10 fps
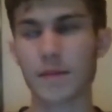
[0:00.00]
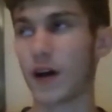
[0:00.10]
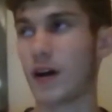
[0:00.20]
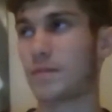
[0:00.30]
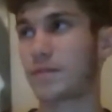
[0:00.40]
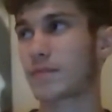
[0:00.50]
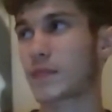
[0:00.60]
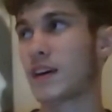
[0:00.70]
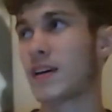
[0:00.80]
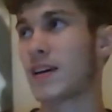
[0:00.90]
But
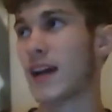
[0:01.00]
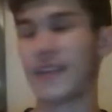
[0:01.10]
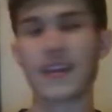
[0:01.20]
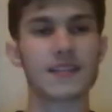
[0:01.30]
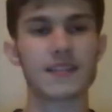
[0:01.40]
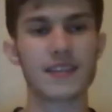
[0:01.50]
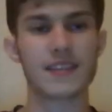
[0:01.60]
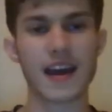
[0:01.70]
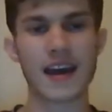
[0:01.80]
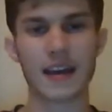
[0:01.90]
at the end of the
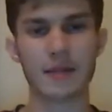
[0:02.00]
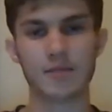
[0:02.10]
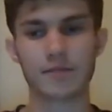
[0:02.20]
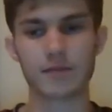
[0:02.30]
day,